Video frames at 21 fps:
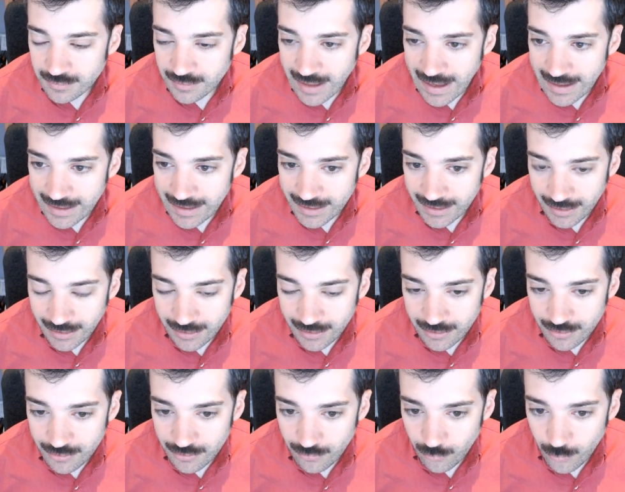
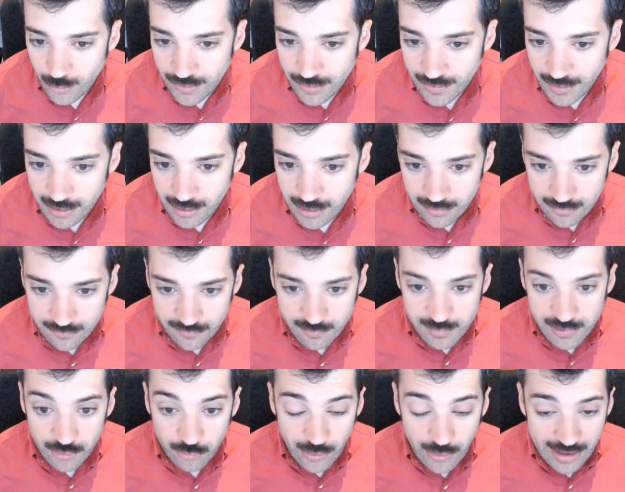Lacking with
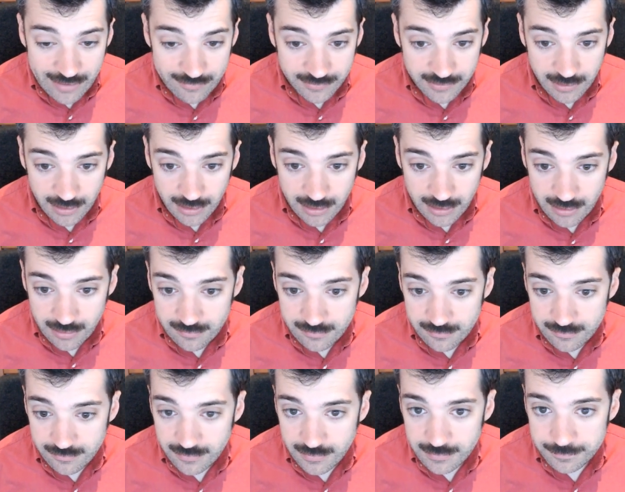of, bereft
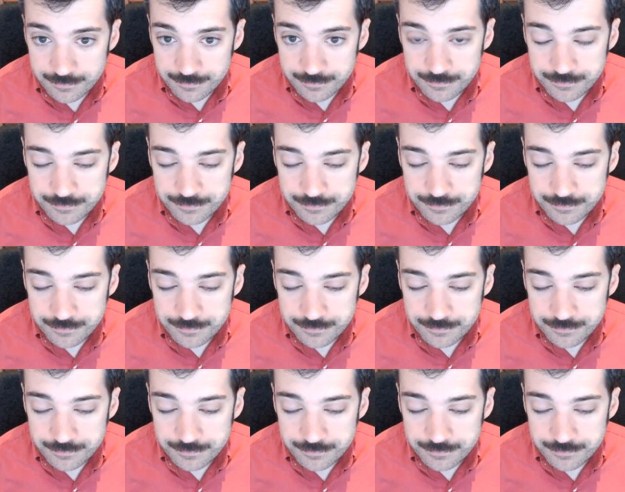of.